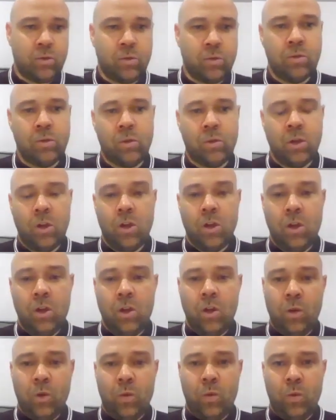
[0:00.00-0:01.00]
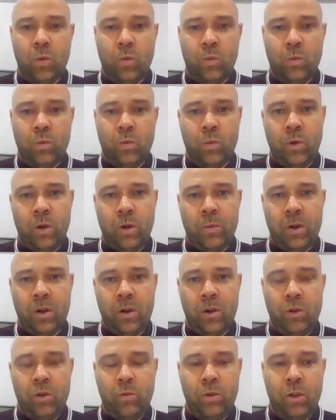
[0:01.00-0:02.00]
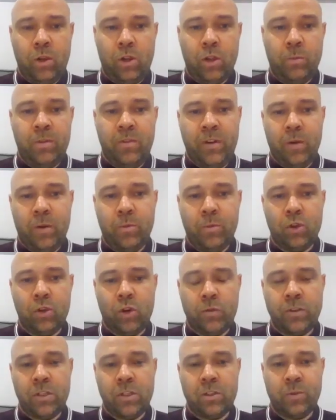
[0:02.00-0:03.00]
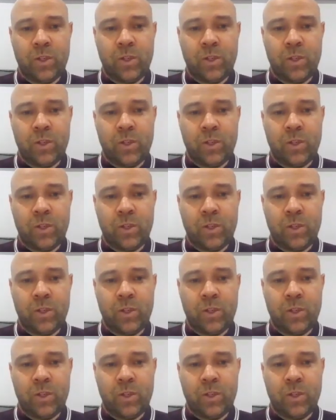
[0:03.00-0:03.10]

So our community club development officers